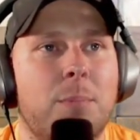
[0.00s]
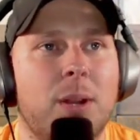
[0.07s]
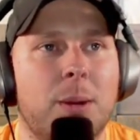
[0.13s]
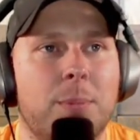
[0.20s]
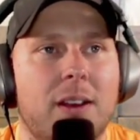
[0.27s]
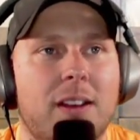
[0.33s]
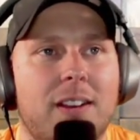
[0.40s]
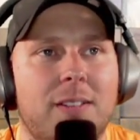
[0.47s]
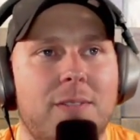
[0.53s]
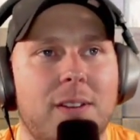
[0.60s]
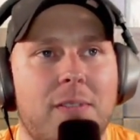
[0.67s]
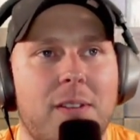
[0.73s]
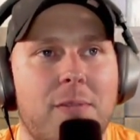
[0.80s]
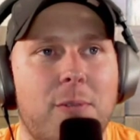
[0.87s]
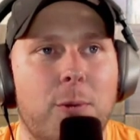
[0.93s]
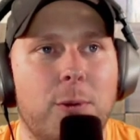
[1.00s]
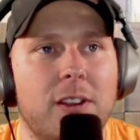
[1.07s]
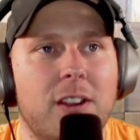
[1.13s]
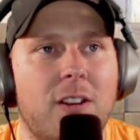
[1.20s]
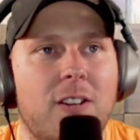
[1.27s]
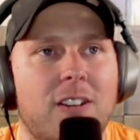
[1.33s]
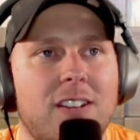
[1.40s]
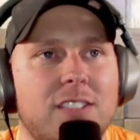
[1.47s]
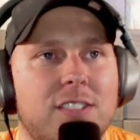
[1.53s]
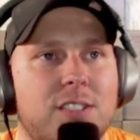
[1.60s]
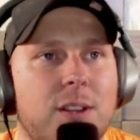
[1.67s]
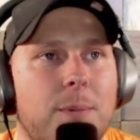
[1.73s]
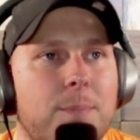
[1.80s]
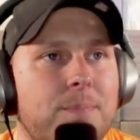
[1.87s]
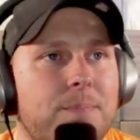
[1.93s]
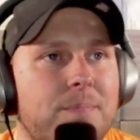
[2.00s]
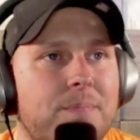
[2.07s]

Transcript: put up 154 yards.